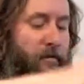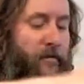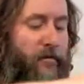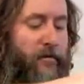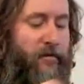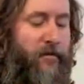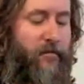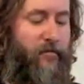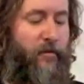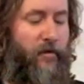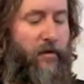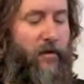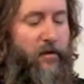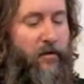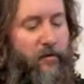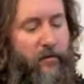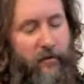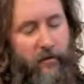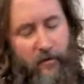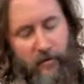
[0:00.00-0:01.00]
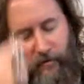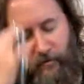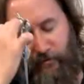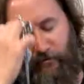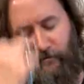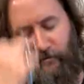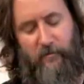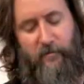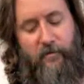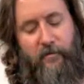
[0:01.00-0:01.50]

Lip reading: This is where you can do a little